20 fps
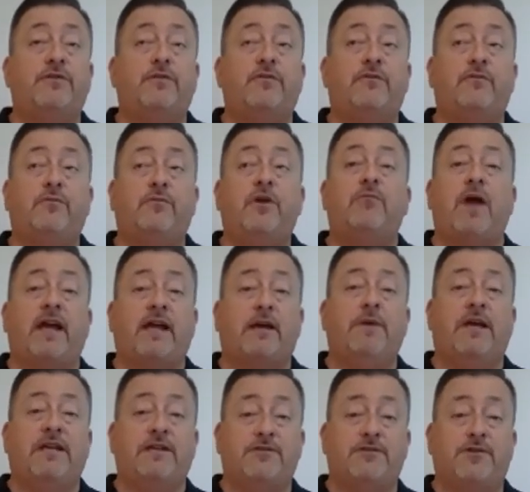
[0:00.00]

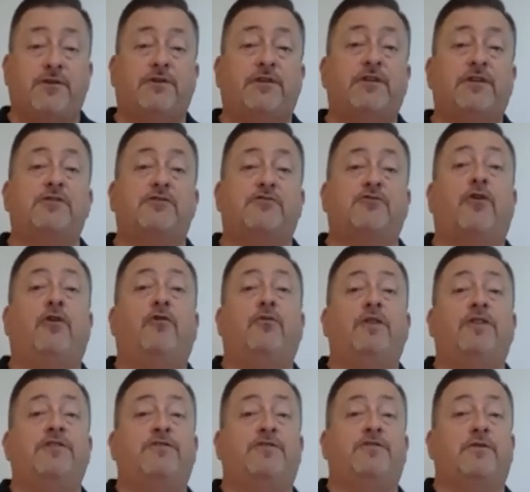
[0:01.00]
recommend a certain control with
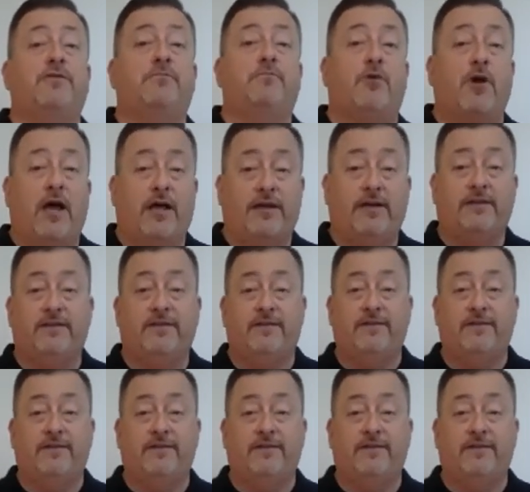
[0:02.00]
a certain product.